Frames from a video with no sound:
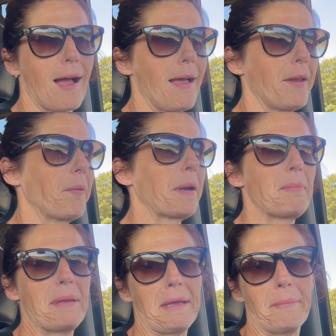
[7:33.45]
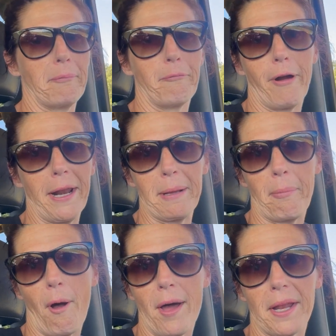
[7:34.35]
I don't want to be right
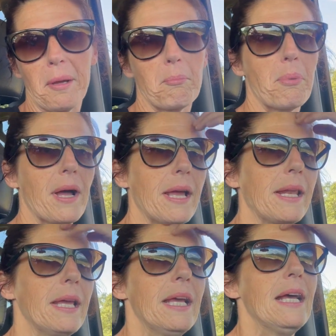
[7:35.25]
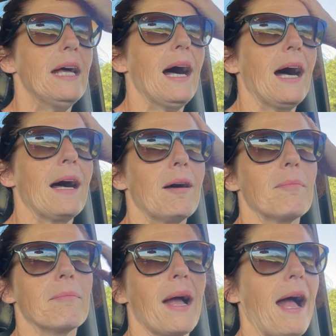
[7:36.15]
up on him. But
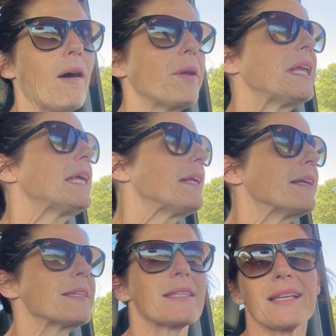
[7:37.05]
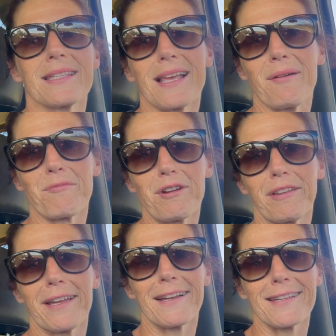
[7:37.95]
how neat is this? I'm
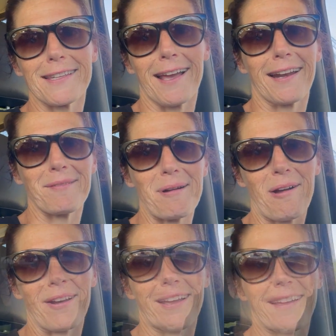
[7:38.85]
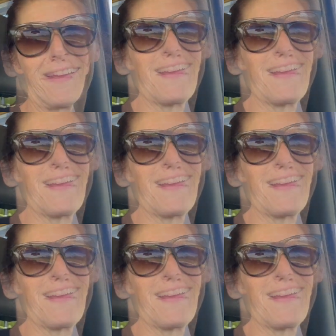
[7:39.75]
really excited about it.